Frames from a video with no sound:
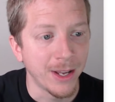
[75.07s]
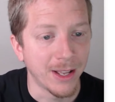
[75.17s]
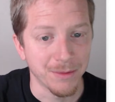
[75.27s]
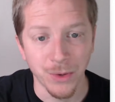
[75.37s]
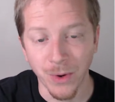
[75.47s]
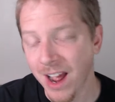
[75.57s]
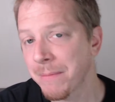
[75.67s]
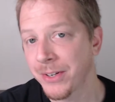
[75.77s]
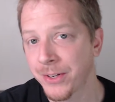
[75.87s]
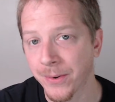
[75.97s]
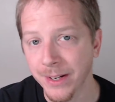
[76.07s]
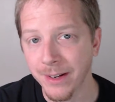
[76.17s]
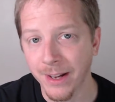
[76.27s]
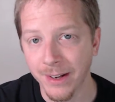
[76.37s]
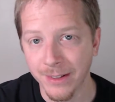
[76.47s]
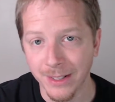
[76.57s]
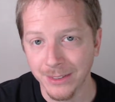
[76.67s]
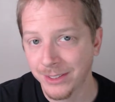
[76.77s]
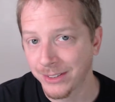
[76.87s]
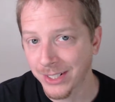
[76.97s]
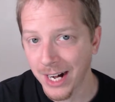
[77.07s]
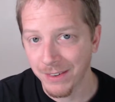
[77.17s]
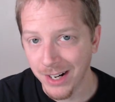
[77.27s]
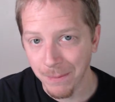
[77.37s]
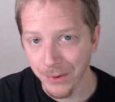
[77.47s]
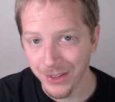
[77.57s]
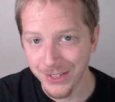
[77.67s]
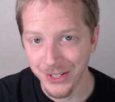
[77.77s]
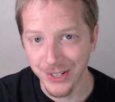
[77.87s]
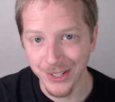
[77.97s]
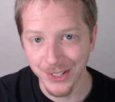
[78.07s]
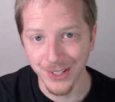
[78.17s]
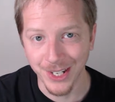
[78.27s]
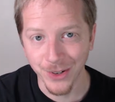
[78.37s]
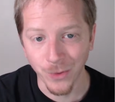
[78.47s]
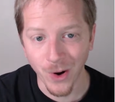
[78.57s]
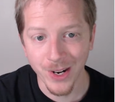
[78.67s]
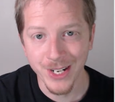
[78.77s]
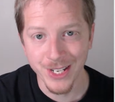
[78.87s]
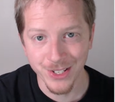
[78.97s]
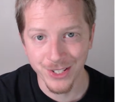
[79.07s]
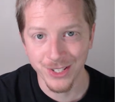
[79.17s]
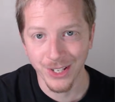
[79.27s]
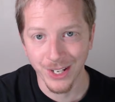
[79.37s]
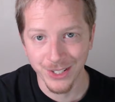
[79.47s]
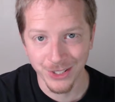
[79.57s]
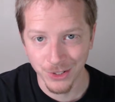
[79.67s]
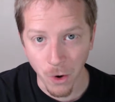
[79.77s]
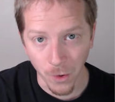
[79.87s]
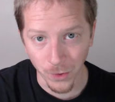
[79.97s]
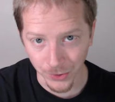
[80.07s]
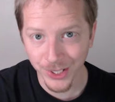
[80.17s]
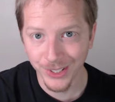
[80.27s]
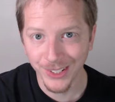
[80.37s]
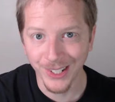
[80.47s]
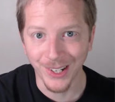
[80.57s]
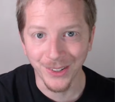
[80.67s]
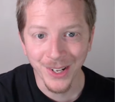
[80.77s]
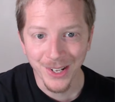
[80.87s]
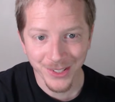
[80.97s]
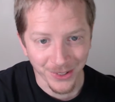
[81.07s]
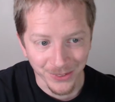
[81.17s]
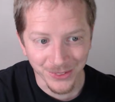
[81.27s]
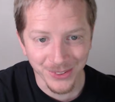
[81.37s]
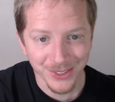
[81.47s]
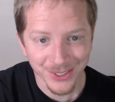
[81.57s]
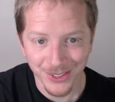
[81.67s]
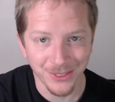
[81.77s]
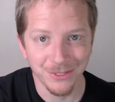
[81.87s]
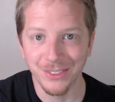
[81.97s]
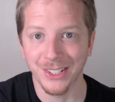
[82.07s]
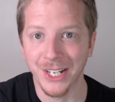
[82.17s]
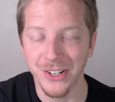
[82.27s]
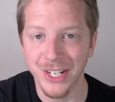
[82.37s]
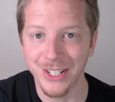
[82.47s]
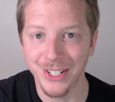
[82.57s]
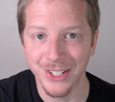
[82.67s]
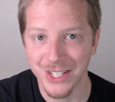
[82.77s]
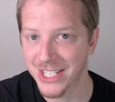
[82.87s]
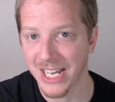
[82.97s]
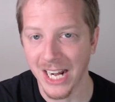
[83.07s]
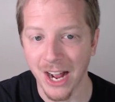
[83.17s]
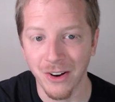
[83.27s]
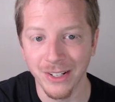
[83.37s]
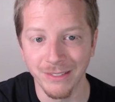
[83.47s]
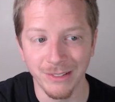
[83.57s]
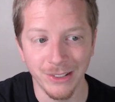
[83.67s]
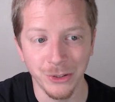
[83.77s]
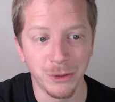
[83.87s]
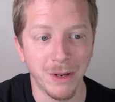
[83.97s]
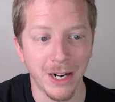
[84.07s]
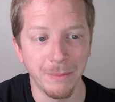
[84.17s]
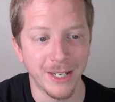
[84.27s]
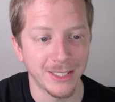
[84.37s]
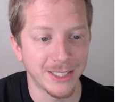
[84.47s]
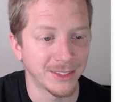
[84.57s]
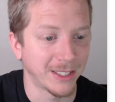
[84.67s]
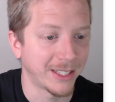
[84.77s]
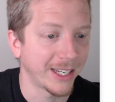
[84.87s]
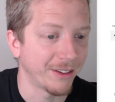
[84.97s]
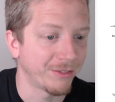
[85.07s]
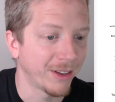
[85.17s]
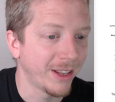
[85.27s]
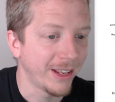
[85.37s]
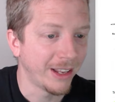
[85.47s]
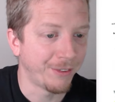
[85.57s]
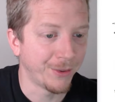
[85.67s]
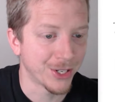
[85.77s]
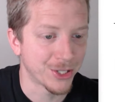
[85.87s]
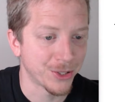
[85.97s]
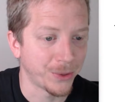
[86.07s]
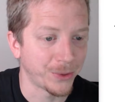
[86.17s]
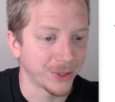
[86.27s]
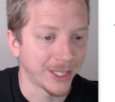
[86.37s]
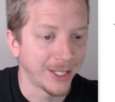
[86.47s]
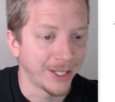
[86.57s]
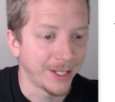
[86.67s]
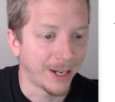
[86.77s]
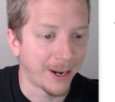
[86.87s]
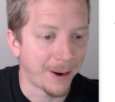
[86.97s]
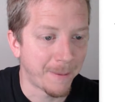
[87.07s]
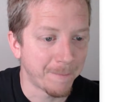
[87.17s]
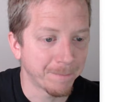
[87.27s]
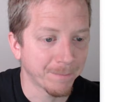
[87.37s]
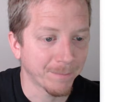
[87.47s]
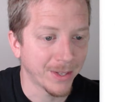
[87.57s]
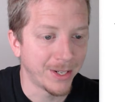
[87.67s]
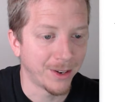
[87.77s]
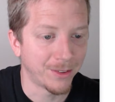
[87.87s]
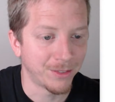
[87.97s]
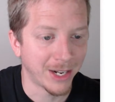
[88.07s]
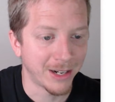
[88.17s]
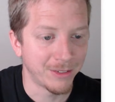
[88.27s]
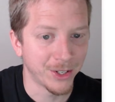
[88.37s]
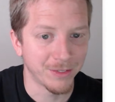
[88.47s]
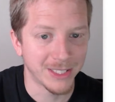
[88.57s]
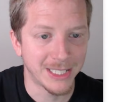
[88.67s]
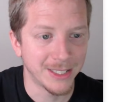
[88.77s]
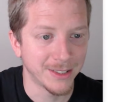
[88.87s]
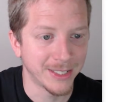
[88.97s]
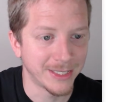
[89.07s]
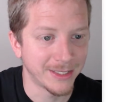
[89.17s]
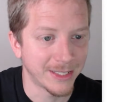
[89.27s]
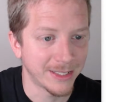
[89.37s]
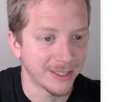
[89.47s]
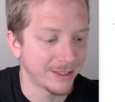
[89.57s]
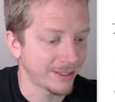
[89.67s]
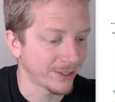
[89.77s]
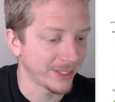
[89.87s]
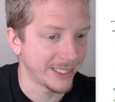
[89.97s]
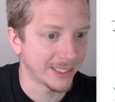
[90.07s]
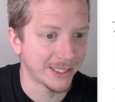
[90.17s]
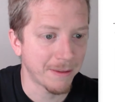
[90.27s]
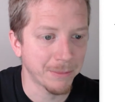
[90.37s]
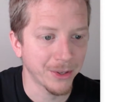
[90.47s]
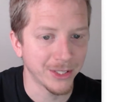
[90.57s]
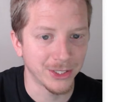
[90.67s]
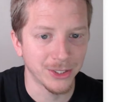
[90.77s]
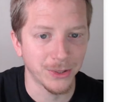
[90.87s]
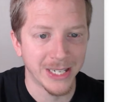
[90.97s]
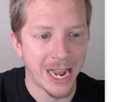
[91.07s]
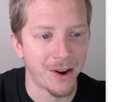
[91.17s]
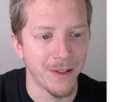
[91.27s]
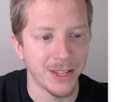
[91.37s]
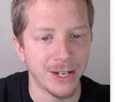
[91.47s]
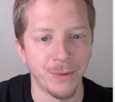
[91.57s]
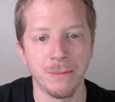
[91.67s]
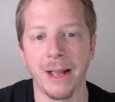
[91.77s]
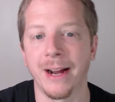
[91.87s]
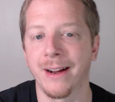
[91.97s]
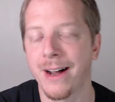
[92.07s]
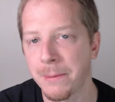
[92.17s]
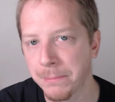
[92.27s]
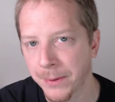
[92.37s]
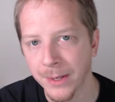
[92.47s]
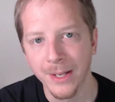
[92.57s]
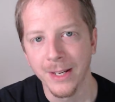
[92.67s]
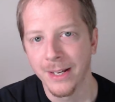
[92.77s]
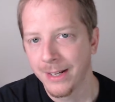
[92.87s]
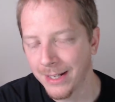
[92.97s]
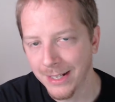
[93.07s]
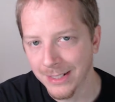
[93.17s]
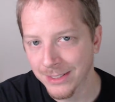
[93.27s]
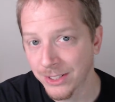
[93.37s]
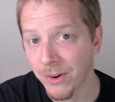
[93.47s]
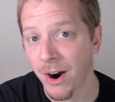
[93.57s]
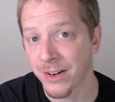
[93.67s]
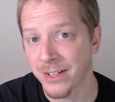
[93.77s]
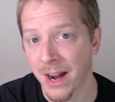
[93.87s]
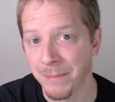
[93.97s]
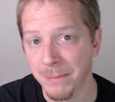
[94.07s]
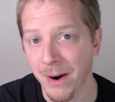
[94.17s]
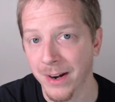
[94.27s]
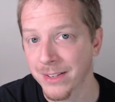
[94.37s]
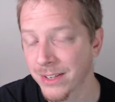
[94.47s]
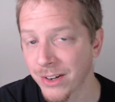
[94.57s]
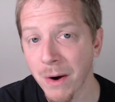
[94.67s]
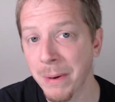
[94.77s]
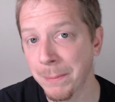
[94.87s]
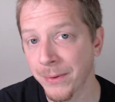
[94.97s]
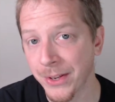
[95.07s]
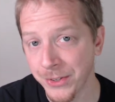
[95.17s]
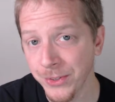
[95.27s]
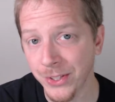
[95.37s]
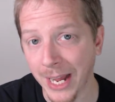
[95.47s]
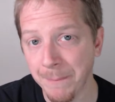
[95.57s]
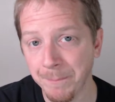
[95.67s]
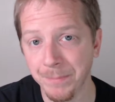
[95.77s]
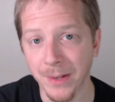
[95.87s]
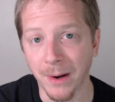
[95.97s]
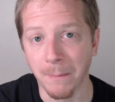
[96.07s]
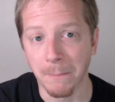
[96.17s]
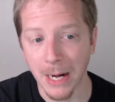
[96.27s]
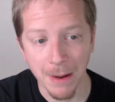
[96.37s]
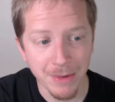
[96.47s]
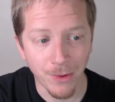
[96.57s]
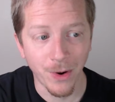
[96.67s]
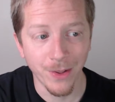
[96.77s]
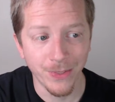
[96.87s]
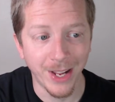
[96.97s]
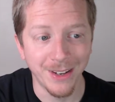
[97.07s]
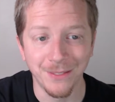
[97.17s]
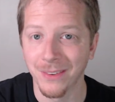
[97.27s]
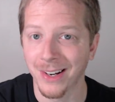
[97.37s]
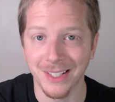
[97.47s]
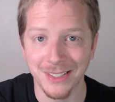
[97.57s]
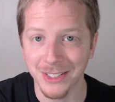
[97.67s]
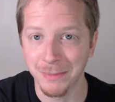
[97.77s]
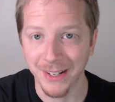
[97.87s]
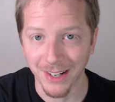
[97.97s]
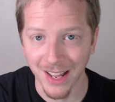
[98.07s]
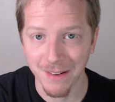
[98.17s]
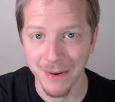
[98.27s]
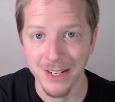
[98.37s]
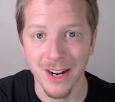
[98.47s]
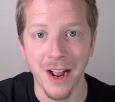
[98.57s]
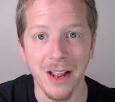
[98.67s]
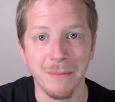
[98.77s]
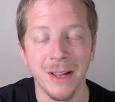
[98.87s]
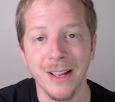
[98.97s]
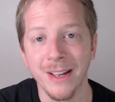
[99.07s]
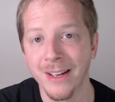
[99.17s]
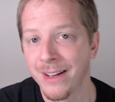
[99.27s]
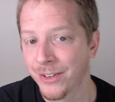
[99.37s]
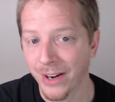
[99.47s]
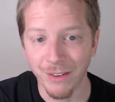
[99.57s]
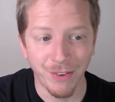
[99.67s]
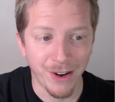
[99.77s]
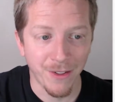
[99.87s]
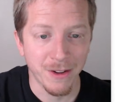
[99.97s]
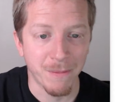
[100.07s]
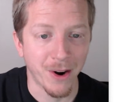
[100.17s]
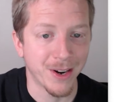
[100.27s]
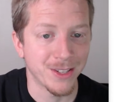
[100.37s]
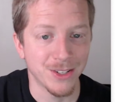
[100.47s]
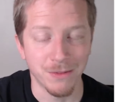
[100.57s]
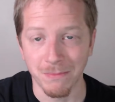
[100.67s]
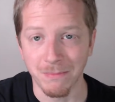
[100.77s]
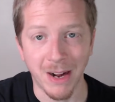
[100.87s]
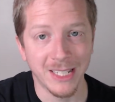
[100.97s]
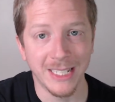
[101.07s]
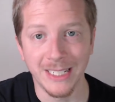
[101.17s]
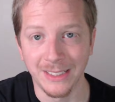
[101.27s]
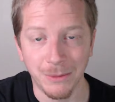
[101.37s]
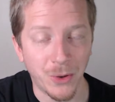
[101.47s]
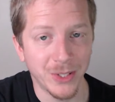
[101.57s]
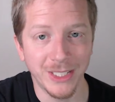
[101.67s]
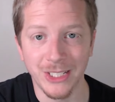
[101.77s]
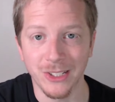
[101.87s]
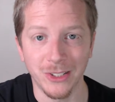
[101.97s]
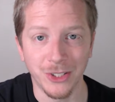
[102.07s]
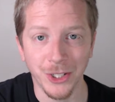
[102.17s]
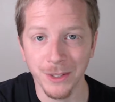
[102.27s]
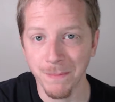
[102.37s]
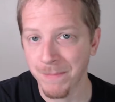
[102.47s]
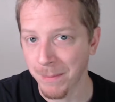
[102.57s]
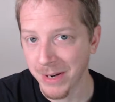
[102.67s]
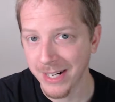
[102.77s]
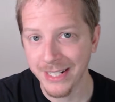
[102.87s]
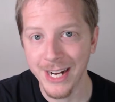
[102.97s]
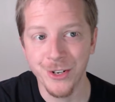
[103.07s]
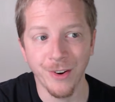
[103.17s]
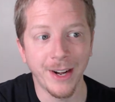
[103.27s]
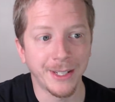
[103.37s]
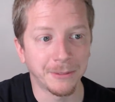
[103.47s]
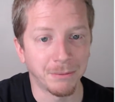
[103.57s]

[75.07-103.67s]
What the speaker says: So what I've been doing, and so there's kind of a couple things that you could do here. One is just hold, don't feel like you need to sell out and lose money, because here's the thing, if you would have sold gotten nervous here in early December and sold out, and then it went back up. It's so hard to time the markets, and there are people that do that, but I'm not one that likes to spend a lot of my time trying to figure out the markets. So my thing is, I'm holding this long term. I'm not day trading.